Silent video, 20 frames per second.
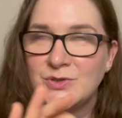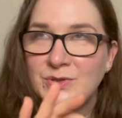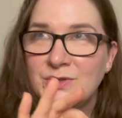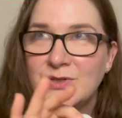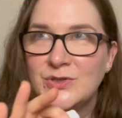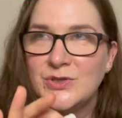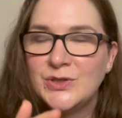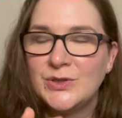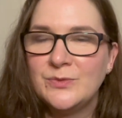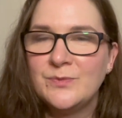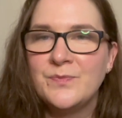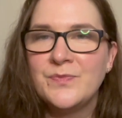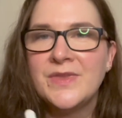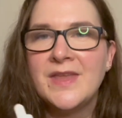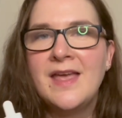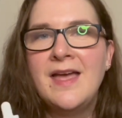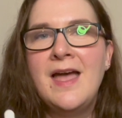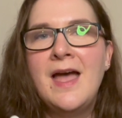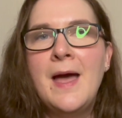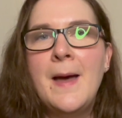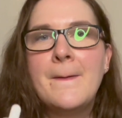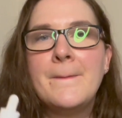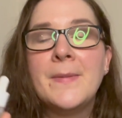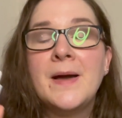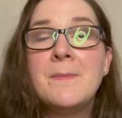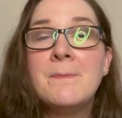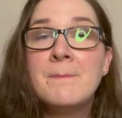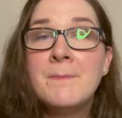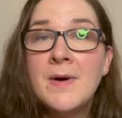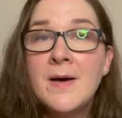two.
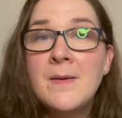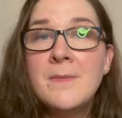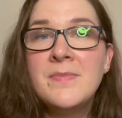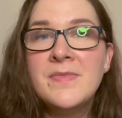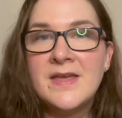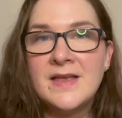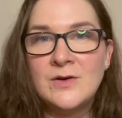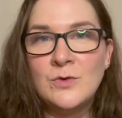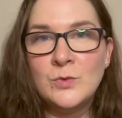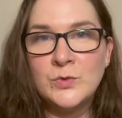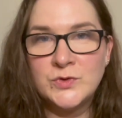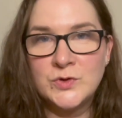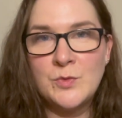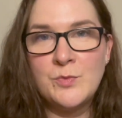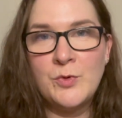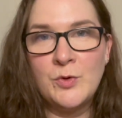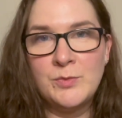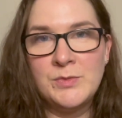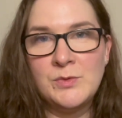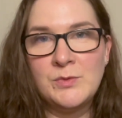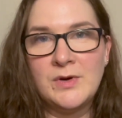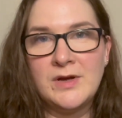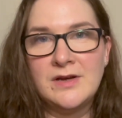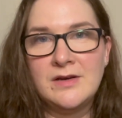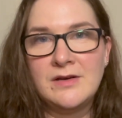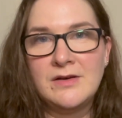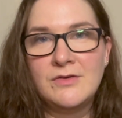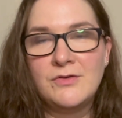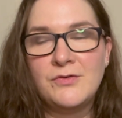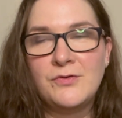My mum then also bought me
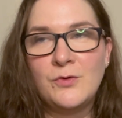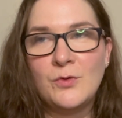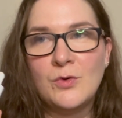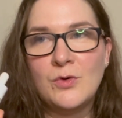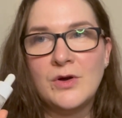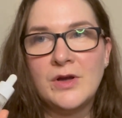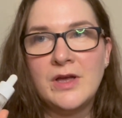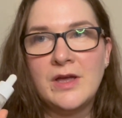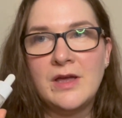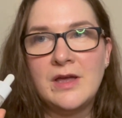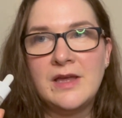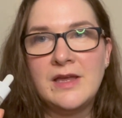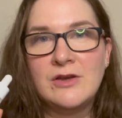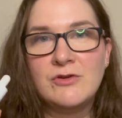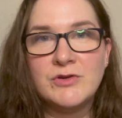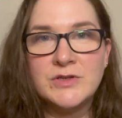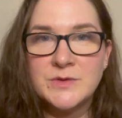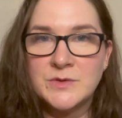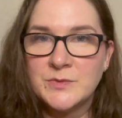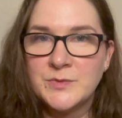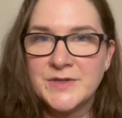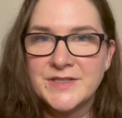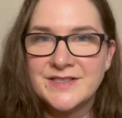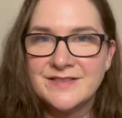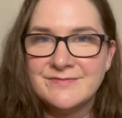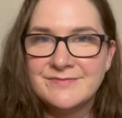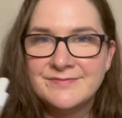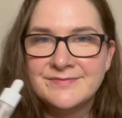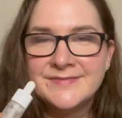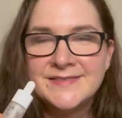one for a Christmas
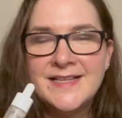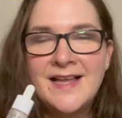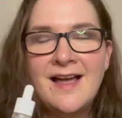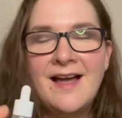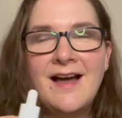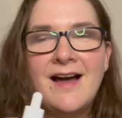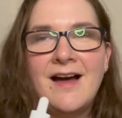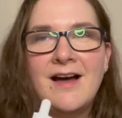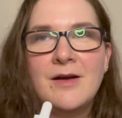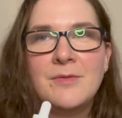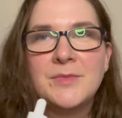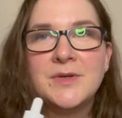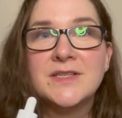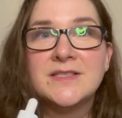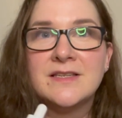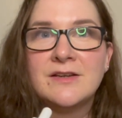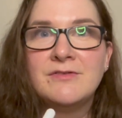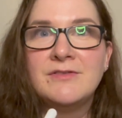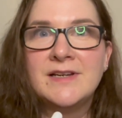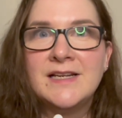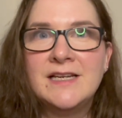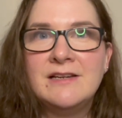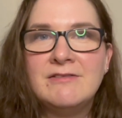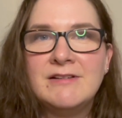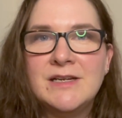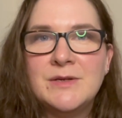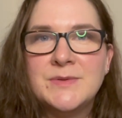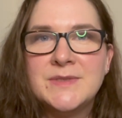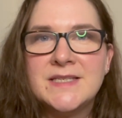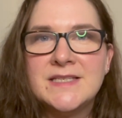present because I really
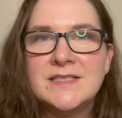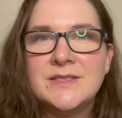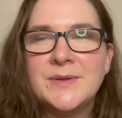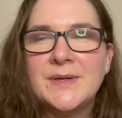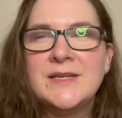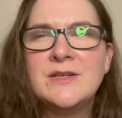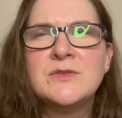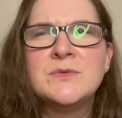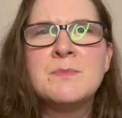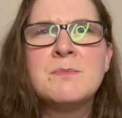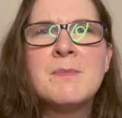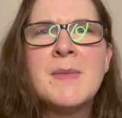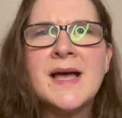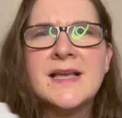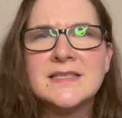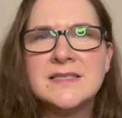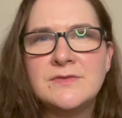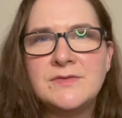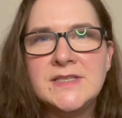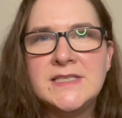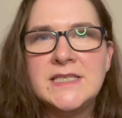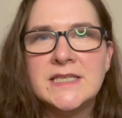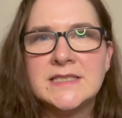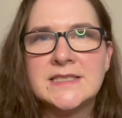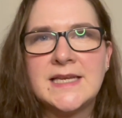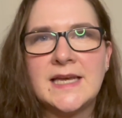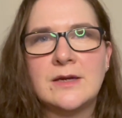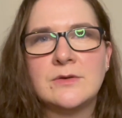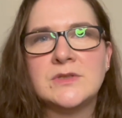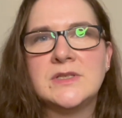was into it, and it was massively
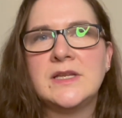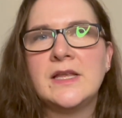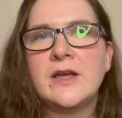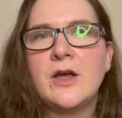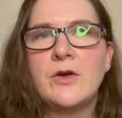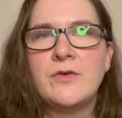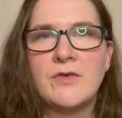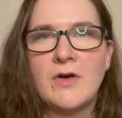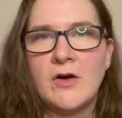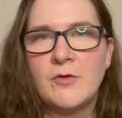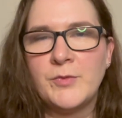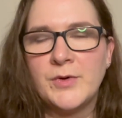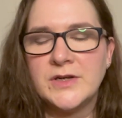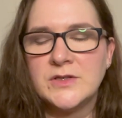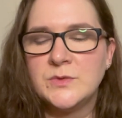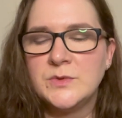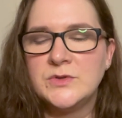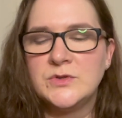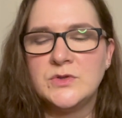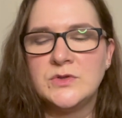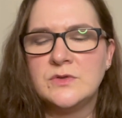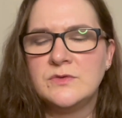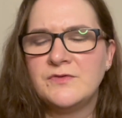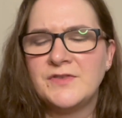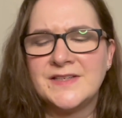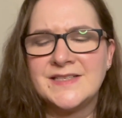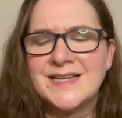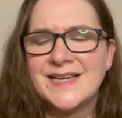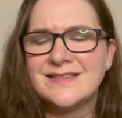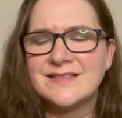discounted, like over half price, which is
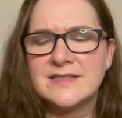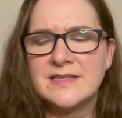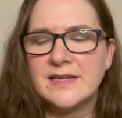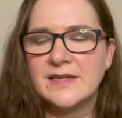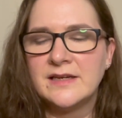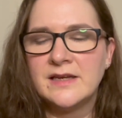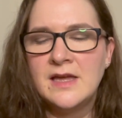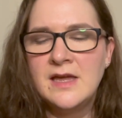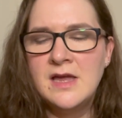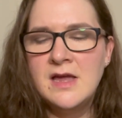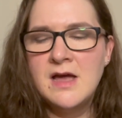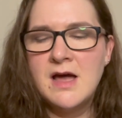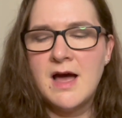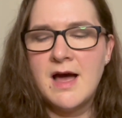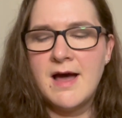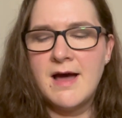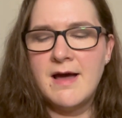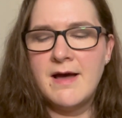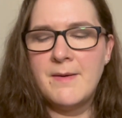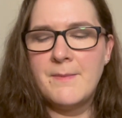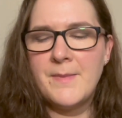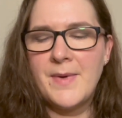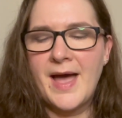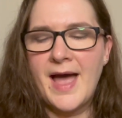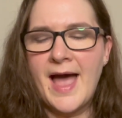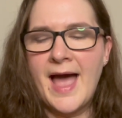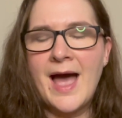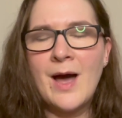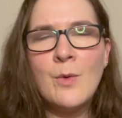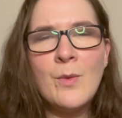fantastic.
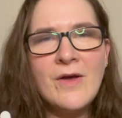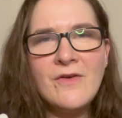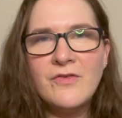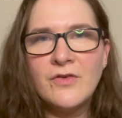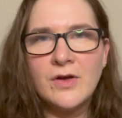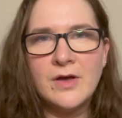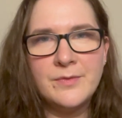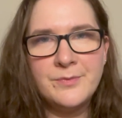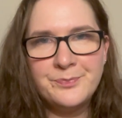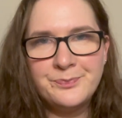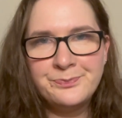However,